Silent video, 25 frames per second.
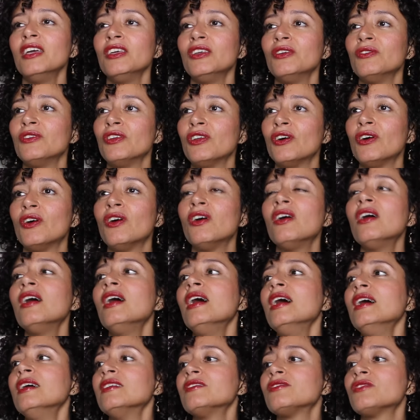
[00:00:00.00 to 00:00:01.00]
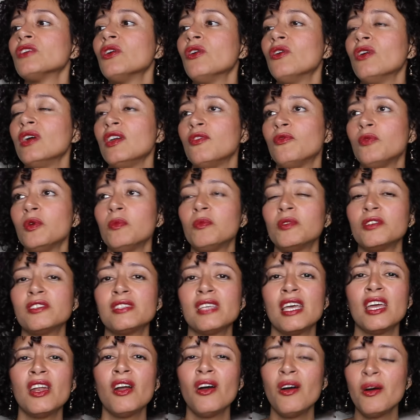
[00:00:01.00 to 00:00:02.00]
You know. So if people
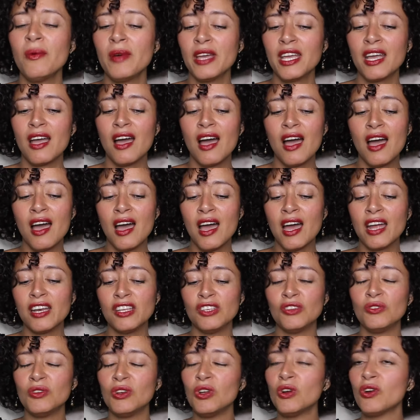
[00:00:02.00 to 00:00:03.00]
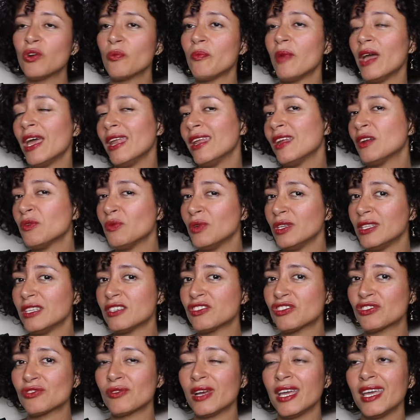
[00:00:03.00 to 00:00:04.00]
say, "Oh my God, you look better with
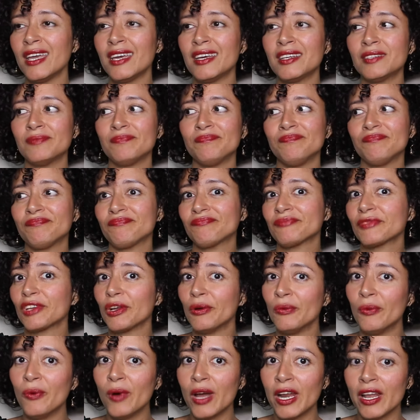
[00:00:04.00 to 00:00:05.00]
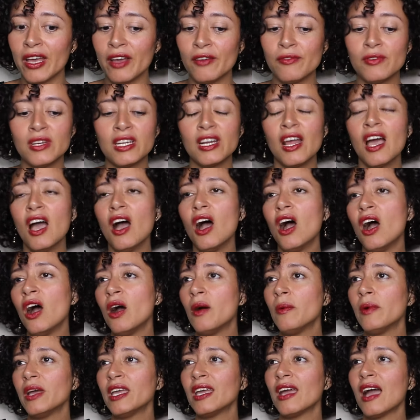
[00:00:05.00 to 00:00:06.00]
straight hair," whatever.
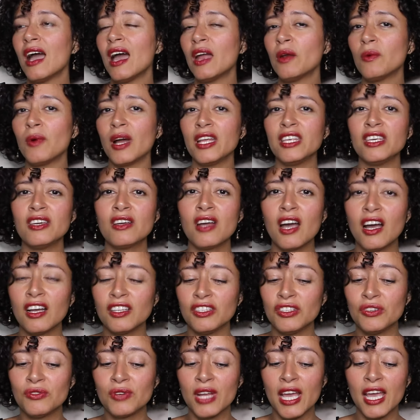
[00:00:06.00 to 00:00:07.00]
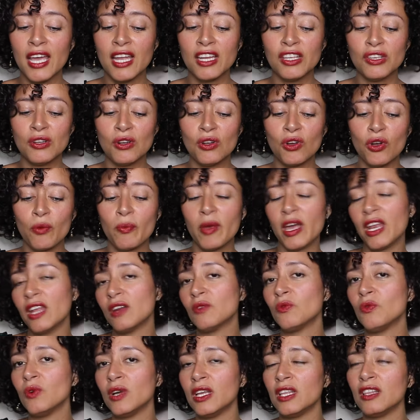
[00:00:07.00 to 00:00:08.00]
Oh my God, why you cut your hair? You look
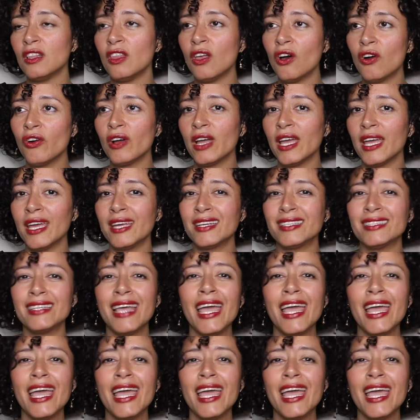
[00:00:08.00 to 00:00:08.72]
better with long hair.